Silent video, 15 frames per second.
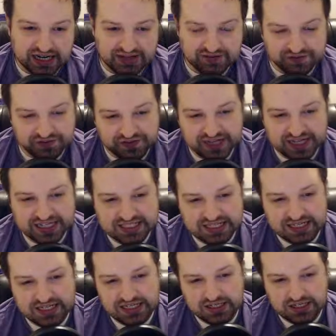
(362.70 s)
flex
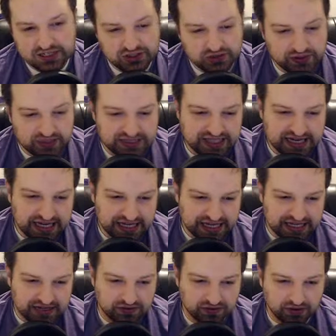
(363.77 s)
into a
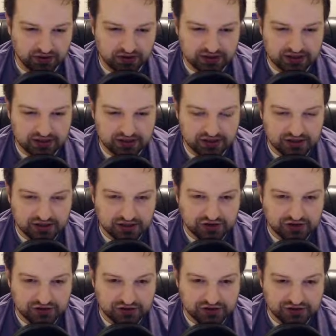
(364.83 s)
tanking role
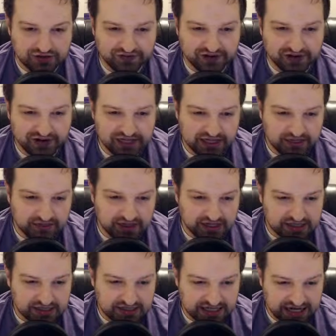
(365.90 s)
for a very
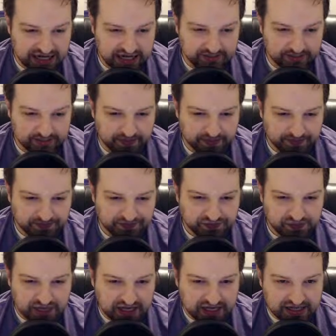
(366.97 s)
limited time
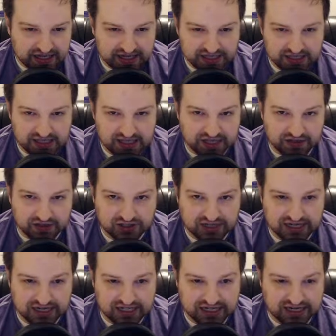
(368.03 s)
in case like their
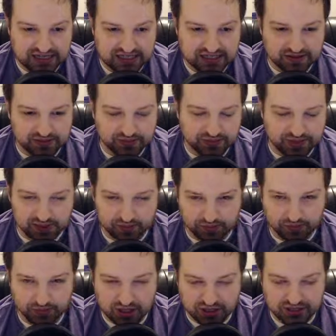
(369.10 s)
tank dies but the
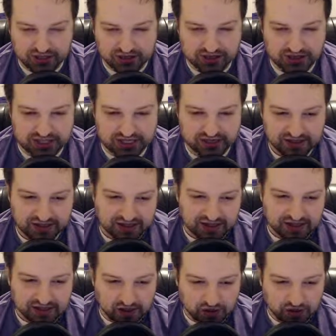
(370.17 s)
monster is like
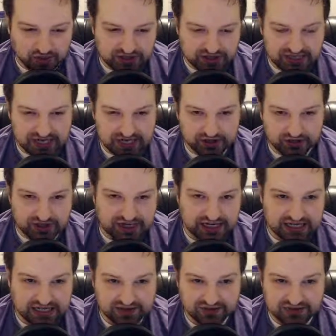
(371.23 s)
almost dead, or they need
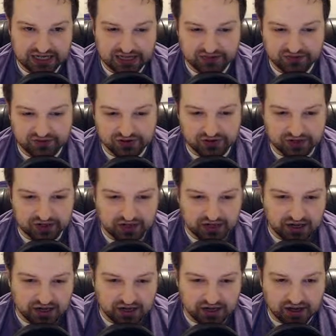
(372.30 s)
to give time for
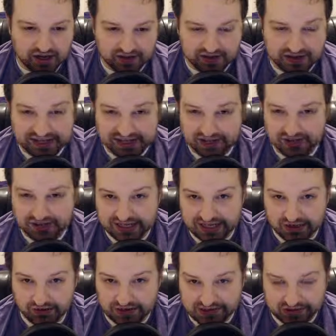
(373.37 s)
the healer to get
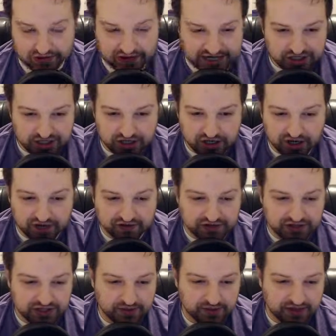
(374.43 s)
a resurrection off or
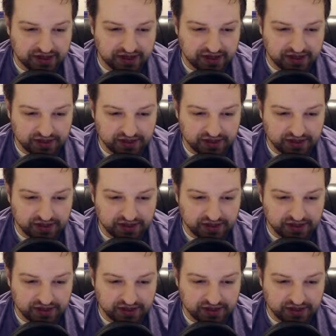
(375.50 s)
something.